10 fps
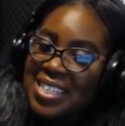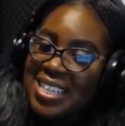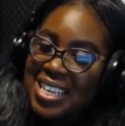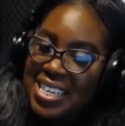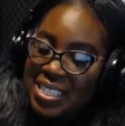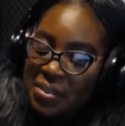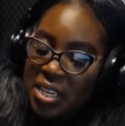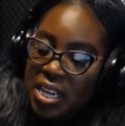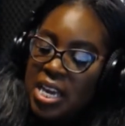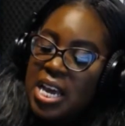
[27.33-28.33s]
last week,
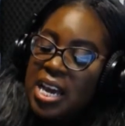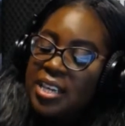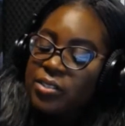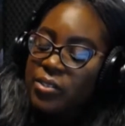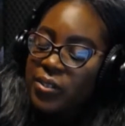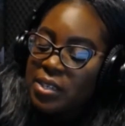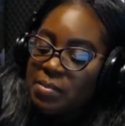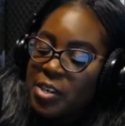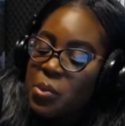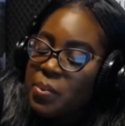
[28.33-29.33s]
and you're talking
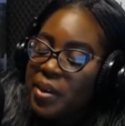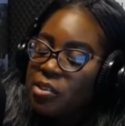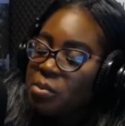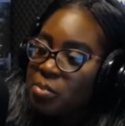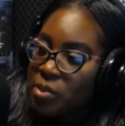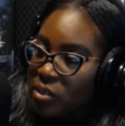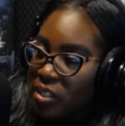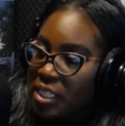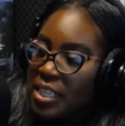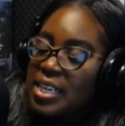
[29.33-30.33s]
about your brand new
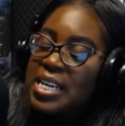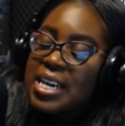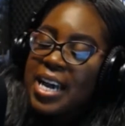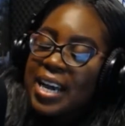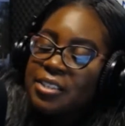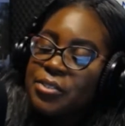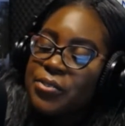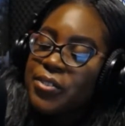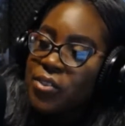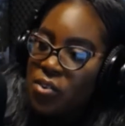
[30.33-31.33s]
book and your
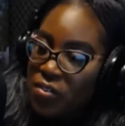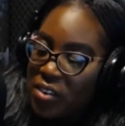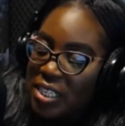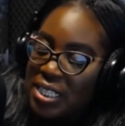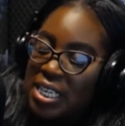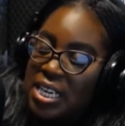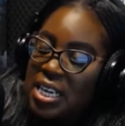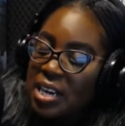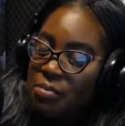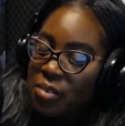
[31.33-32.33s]
songwriting
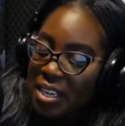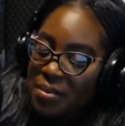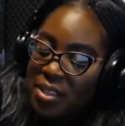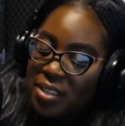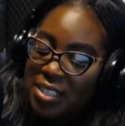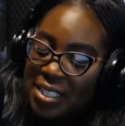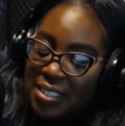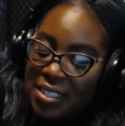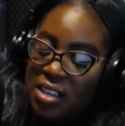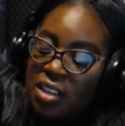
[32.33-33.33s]
and working with artists.
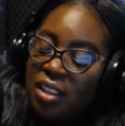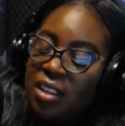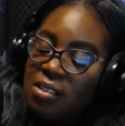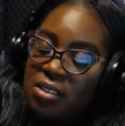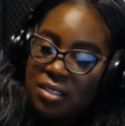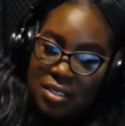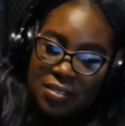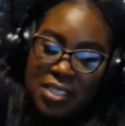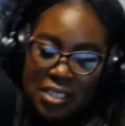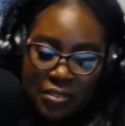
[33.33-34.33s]
Lots of
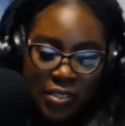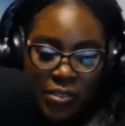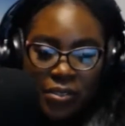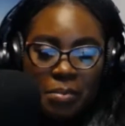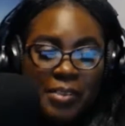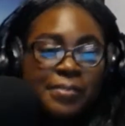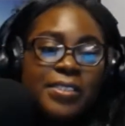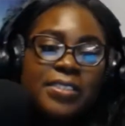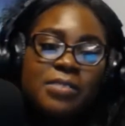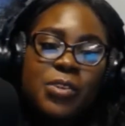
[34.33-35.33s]
stuff to talk about.
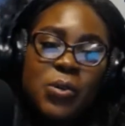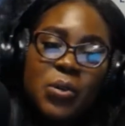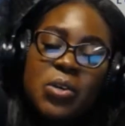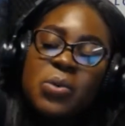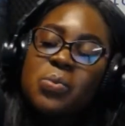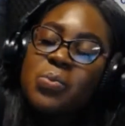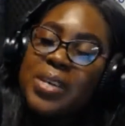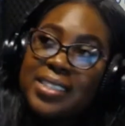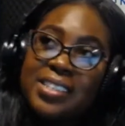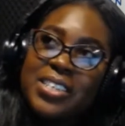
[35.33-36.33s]
First of all,
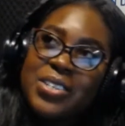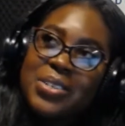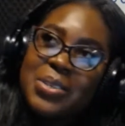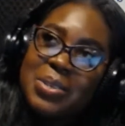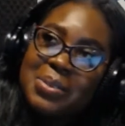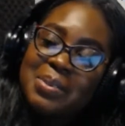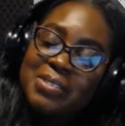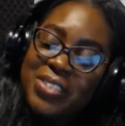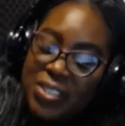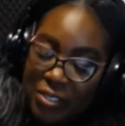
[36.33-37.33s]
when you
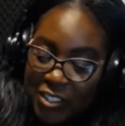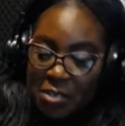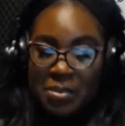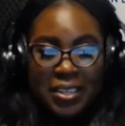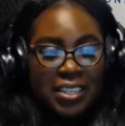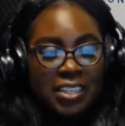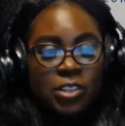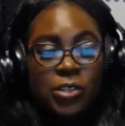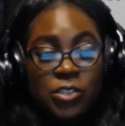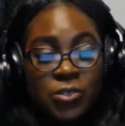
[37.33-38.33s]
return to America,
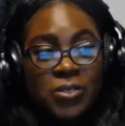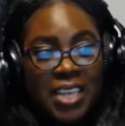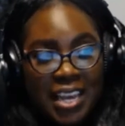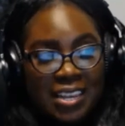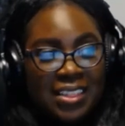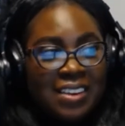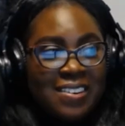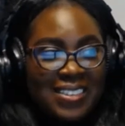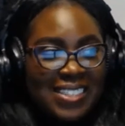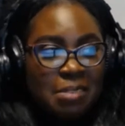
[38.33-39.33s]
could you take the
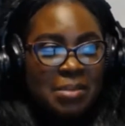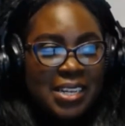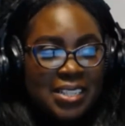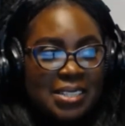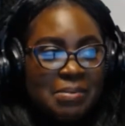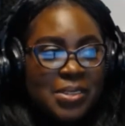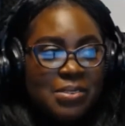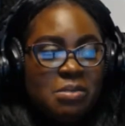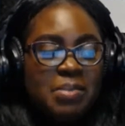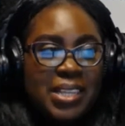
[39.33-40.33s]
Arctic Blast with
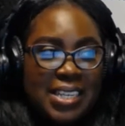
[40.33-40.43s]
you, please?